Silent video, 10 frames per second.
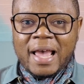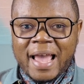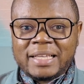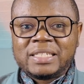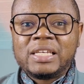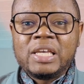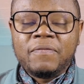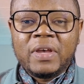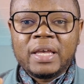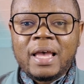
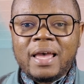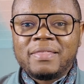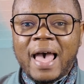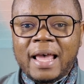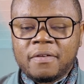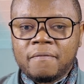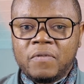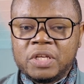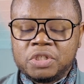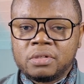achieving that
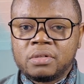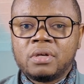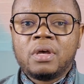vision.